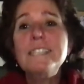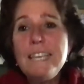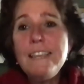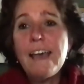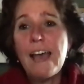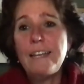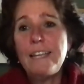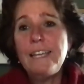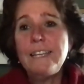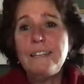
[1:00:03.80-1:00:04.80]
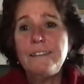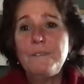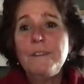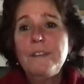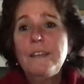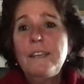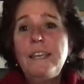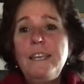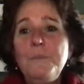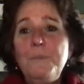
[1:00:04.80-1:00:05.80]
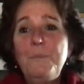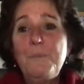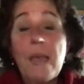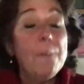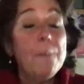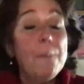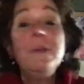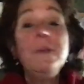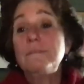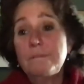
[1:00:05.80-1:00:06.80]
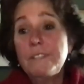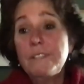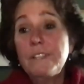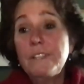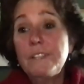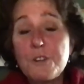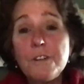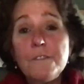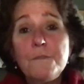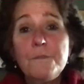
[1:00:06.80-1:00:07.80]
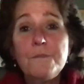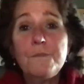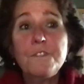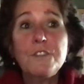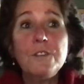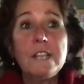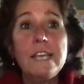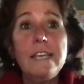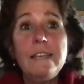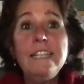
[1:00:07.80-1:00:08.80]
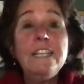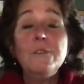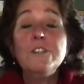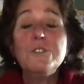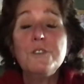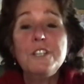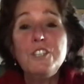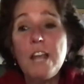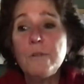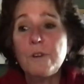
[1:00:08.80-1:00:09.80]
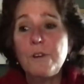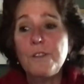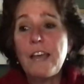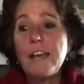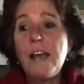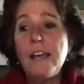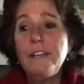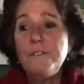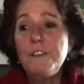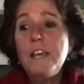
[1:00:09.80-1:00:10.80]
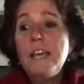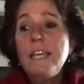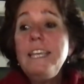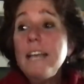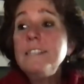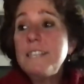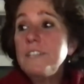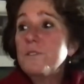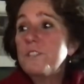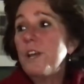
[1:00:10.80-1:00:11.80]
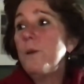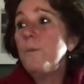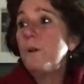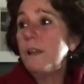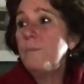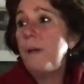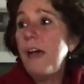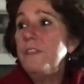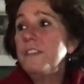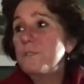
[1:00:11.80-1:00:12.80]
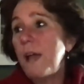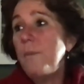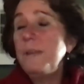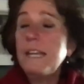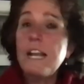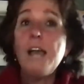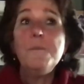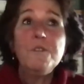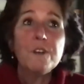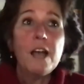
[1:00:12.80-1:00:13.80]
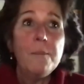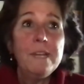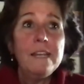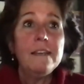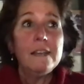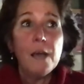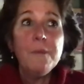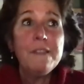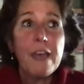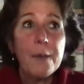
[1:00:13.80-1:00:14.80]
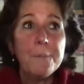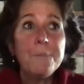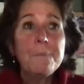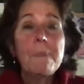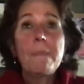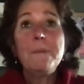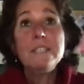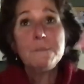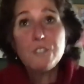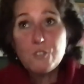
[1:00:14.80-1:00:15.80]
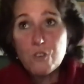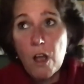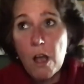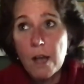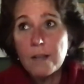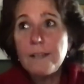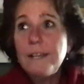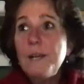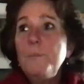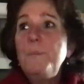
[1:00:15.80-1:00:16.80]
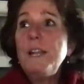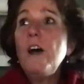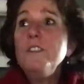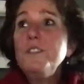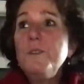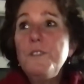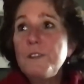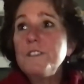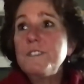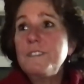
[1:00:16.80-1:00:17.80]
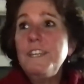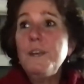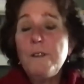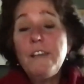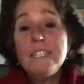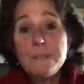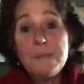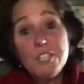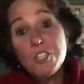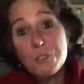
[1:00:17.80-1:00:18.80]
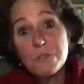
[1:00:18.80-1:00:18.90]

see that in in epic literature certainly in literature in general that kind of yes things are terrible and bad things are happening and i'm overcoming coming them because i'm strong but also there's you know i've got some issues